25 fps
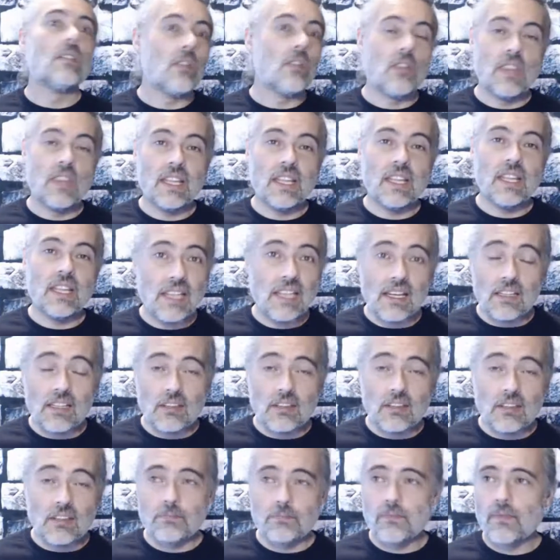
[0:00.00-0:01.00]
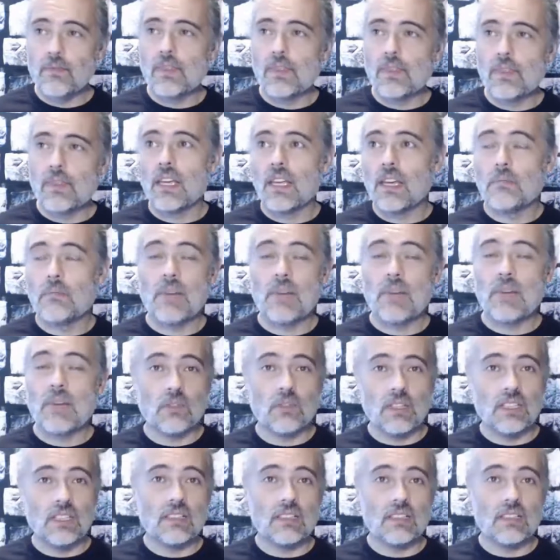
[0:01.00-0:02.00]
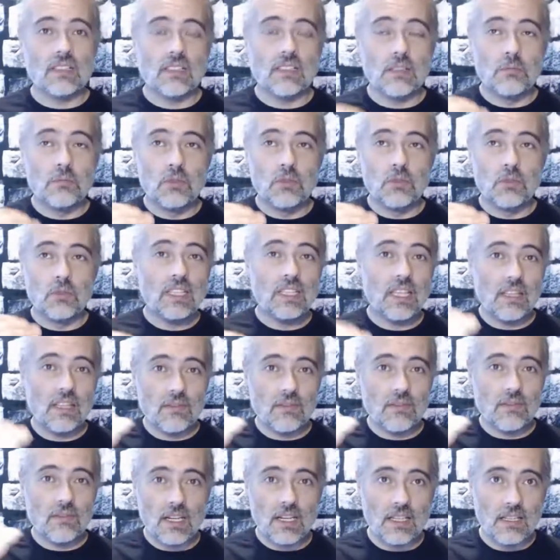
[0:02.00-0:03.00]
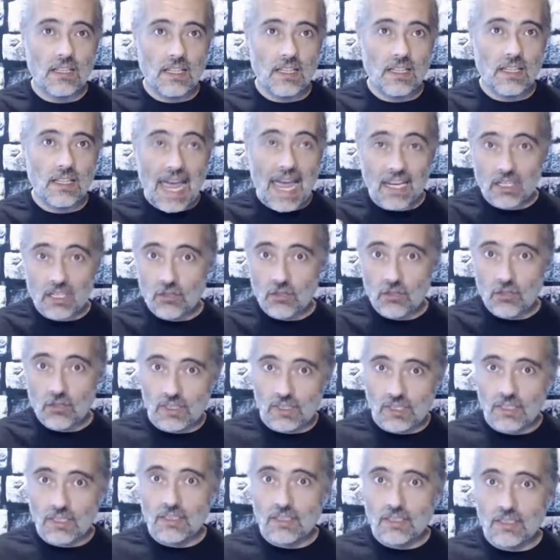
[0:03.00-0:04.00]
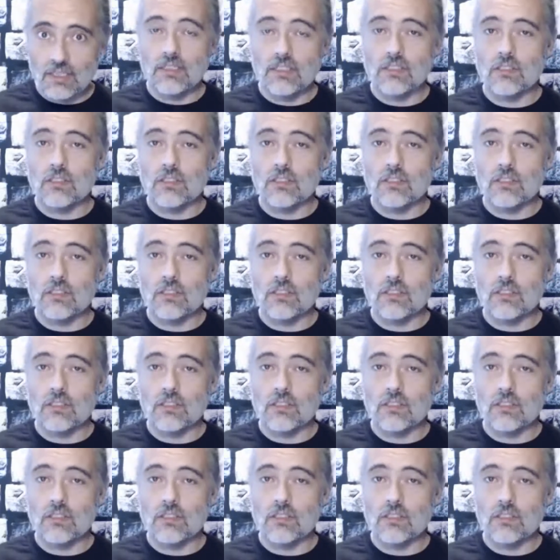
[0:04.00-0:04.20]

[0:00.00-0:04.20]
They like them. Um, I don't think they communicate very accurately.